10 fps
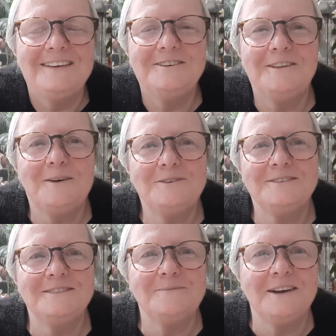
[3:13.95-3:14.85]
So that
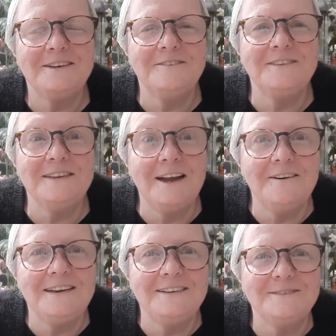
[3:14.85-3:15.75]
was my gift, and now
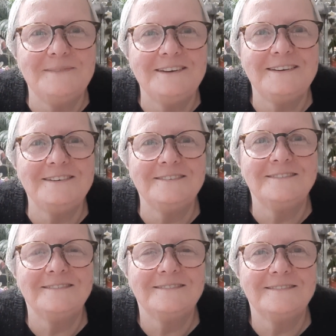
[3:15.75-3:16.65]
he is making